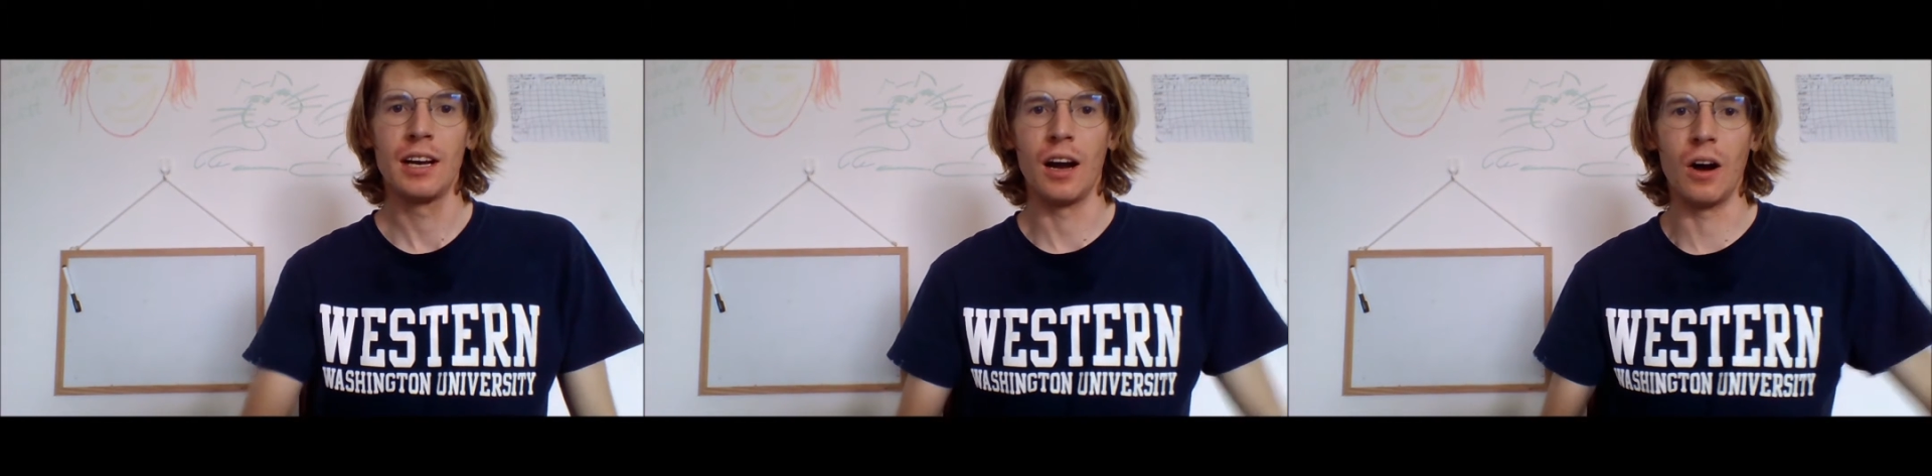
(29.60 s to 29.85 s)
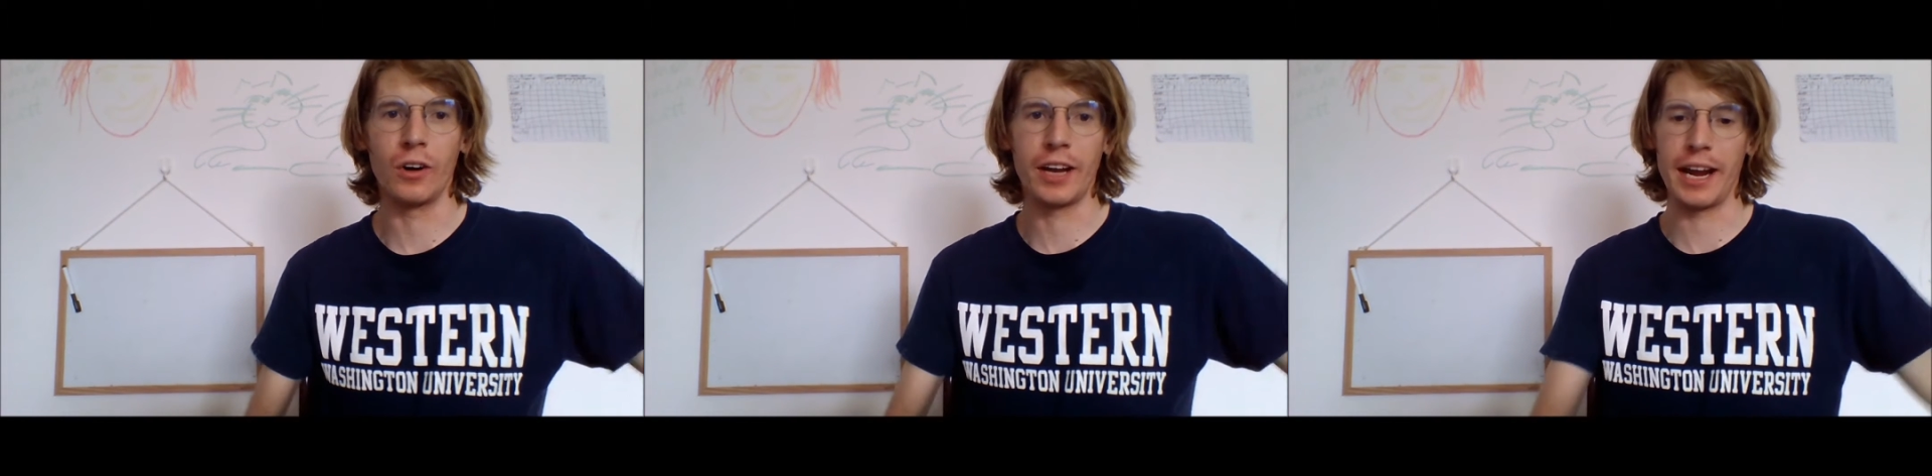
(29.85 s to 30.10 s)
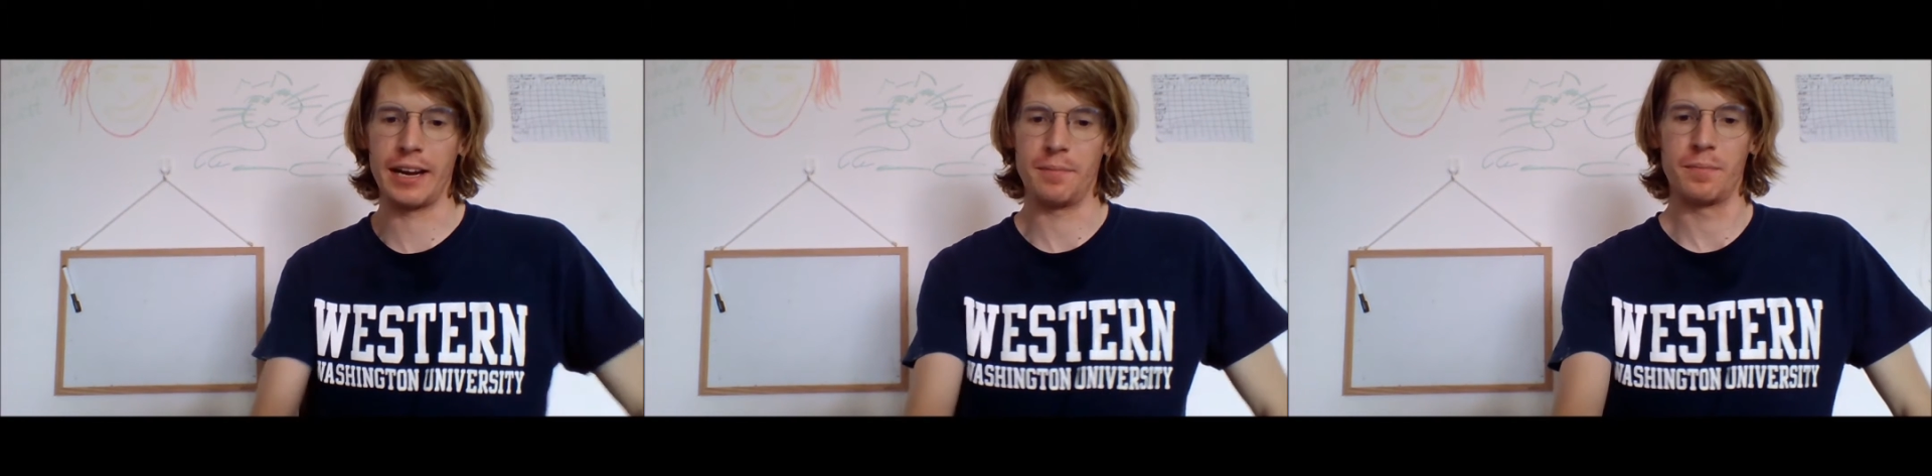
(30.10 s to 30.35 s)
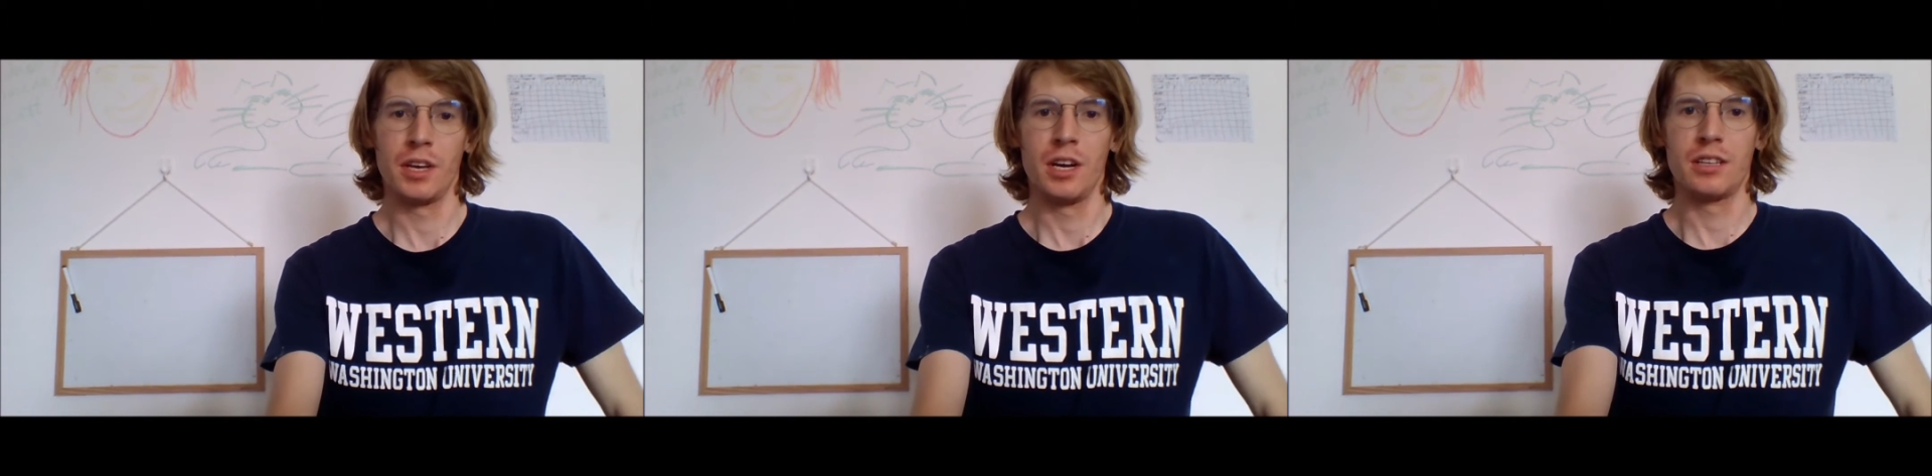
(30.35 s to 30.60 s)

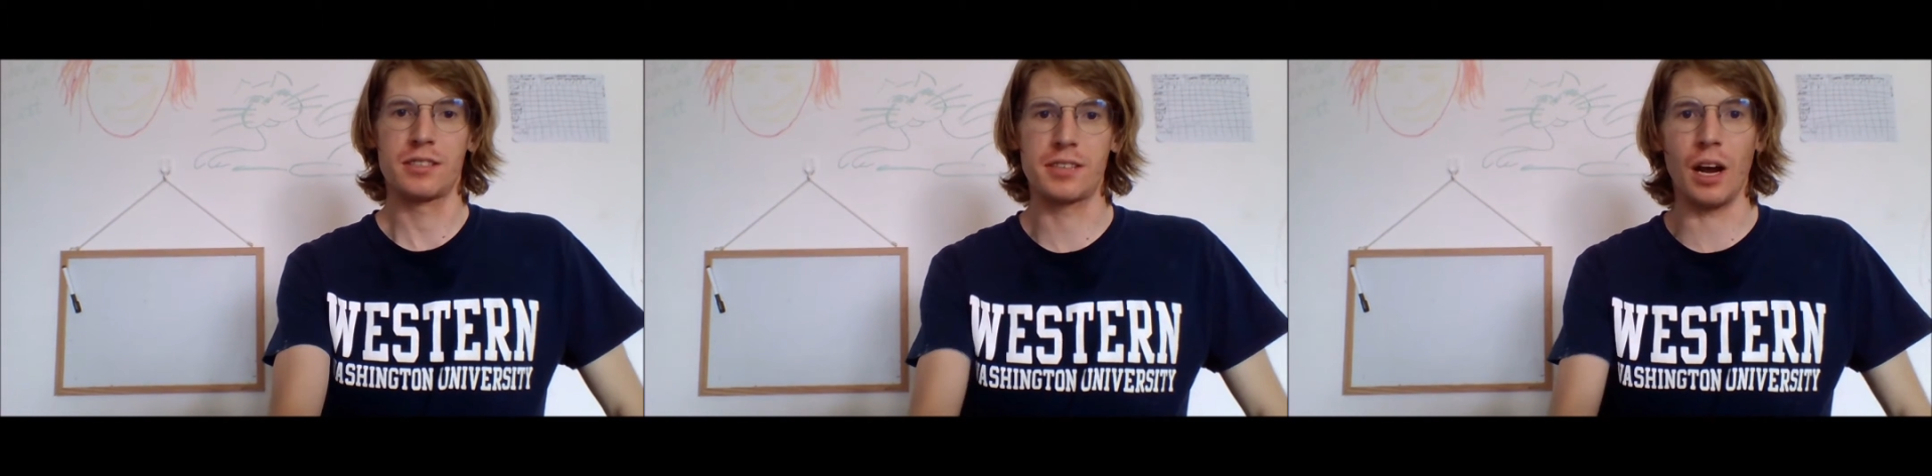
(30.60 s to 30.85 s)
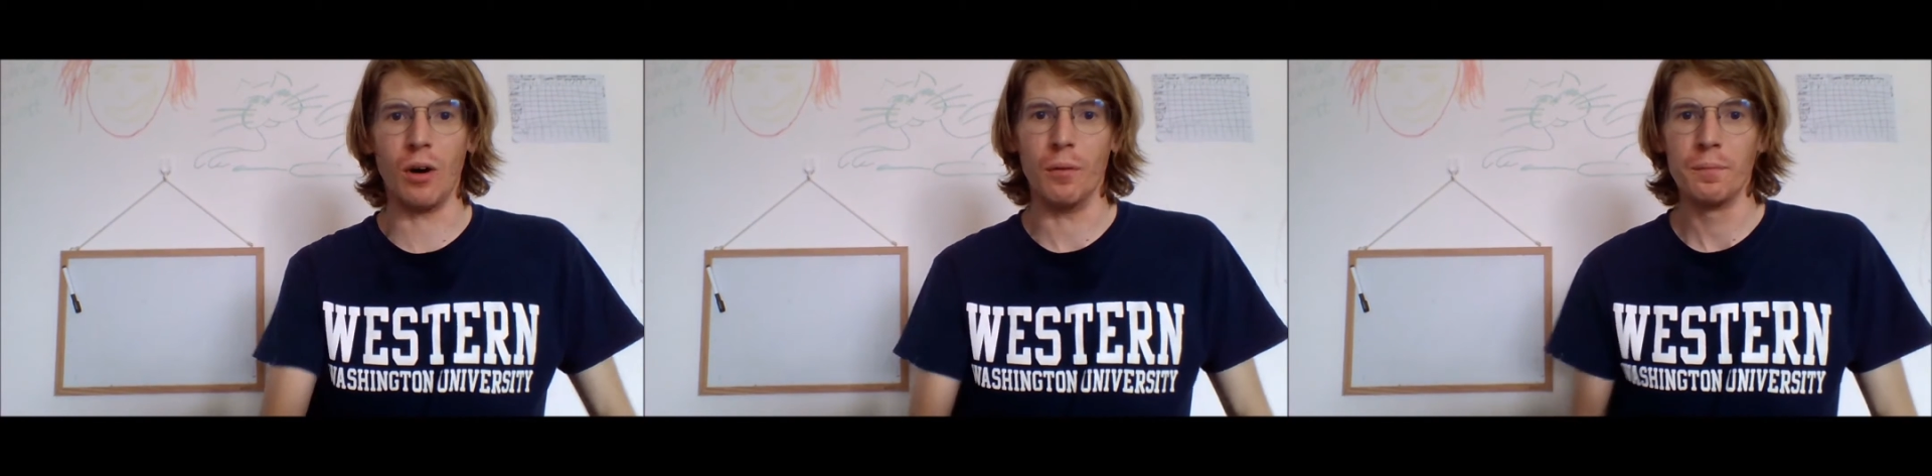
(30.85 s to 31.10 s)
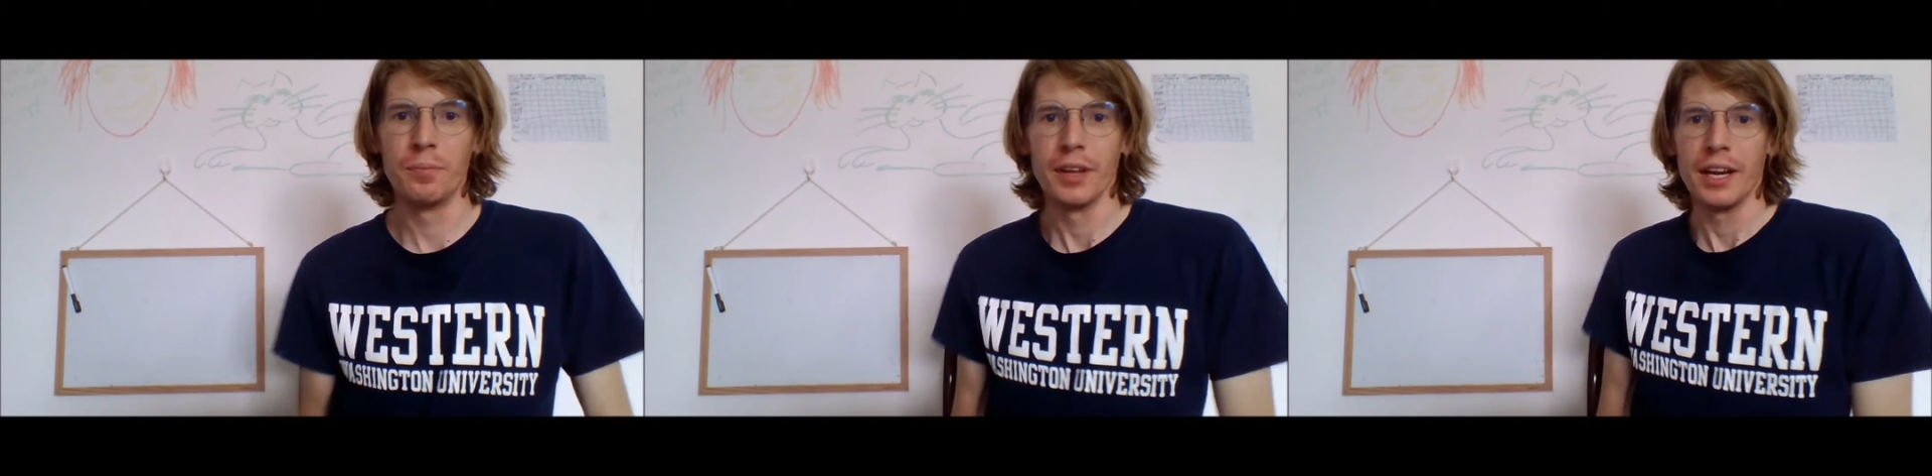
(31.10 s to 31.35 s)
Okay, so